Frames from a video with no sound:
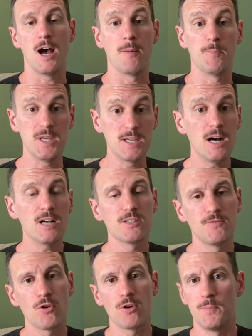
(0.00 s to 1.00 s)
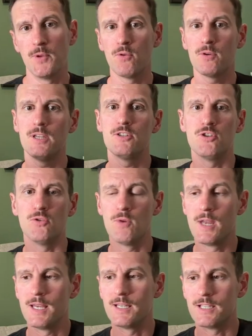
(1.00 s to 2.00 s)
because of your ability to
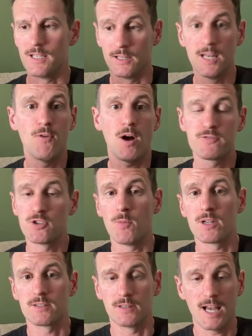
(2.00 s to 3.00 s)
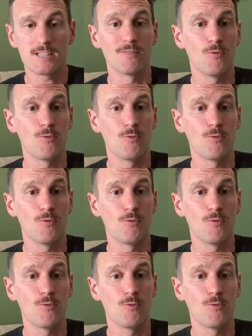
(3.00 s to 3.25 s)
live off so much less of